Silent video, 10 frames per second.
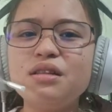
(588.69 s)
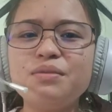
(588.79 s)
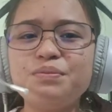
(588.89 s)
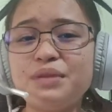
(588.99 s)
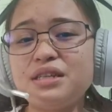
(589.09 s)

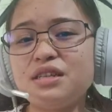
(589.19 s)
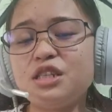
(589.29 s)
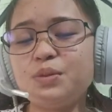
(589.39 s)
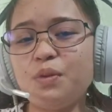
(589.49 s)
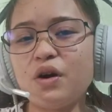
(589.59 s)
message
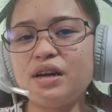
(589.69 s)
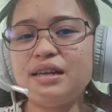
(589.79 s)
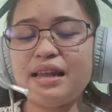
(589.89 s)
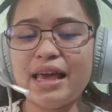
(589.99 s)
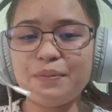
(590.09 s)
board
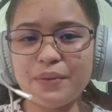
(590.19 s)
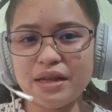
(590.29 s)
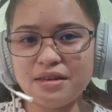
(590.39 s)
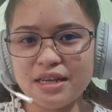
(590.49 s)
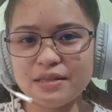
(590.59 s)
like Padlet.